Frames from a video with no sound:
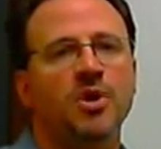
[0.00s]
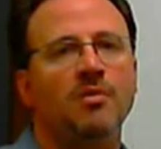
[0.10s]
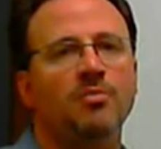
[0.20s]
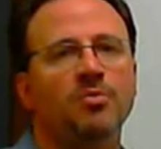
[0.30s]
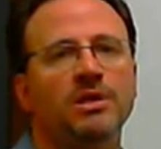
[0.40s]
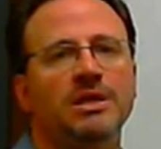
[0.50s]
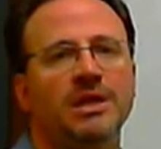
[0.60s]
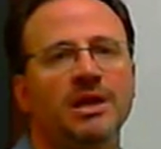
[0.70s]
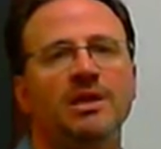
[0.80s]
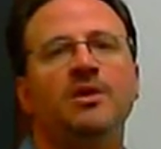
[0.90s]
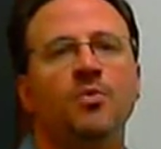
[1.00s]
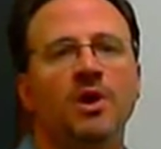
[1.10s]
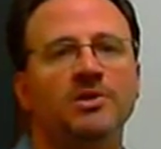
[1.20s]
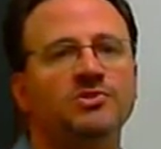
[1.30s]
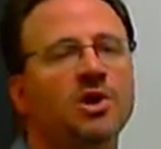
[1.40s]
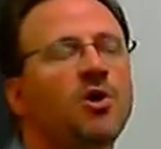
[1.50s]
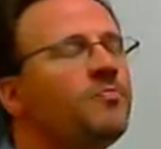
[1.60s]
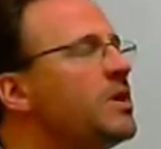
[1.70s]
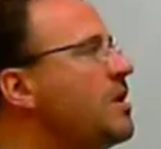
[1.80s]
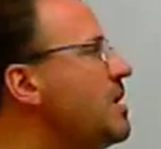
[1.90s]
probably anyway.
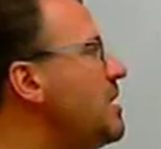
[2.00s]
So